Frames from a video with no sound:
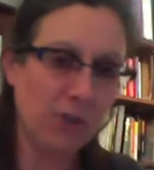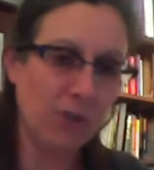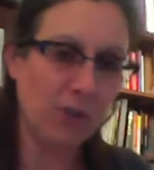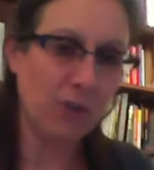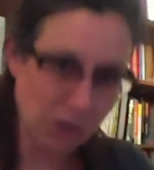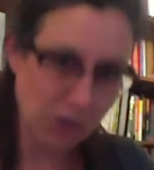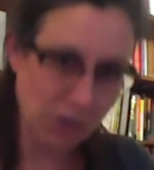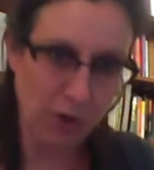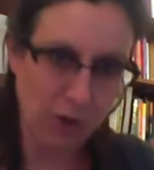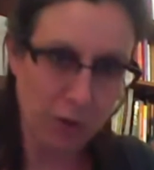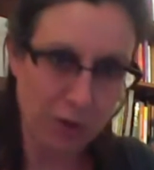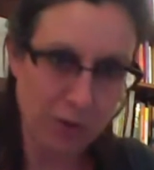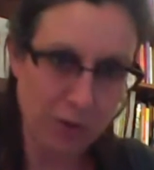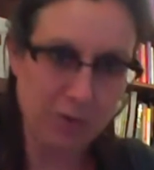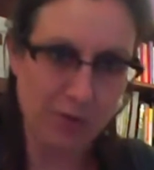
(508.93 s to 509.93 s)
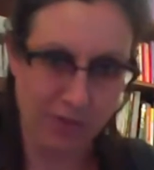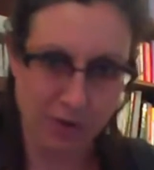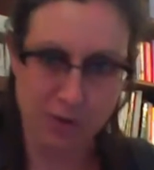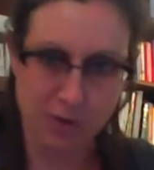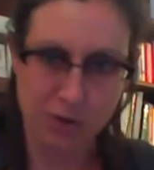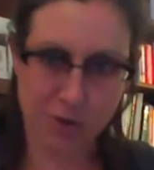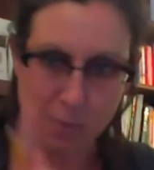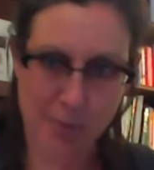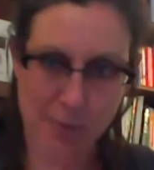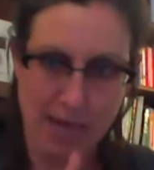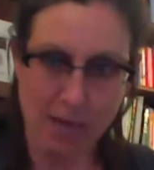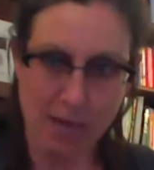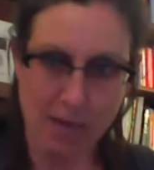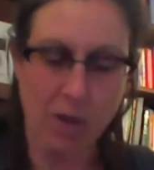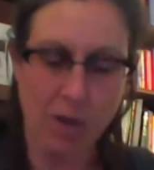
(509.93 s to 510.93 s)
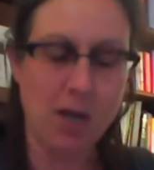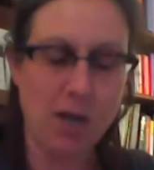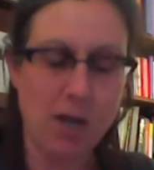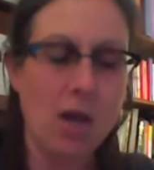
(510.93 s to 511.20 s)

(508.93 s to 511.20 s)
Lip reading: first article that was referred to, the main one,